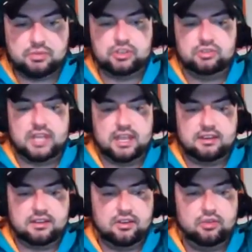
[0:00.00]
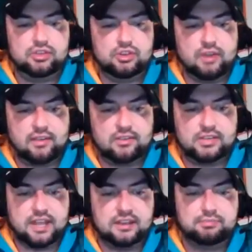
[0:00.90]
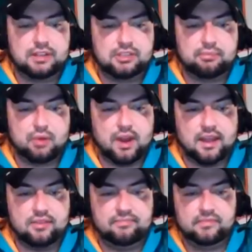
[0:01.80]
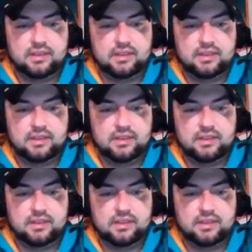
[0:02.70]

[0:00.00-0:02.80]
who would you rather take, Spencer Brown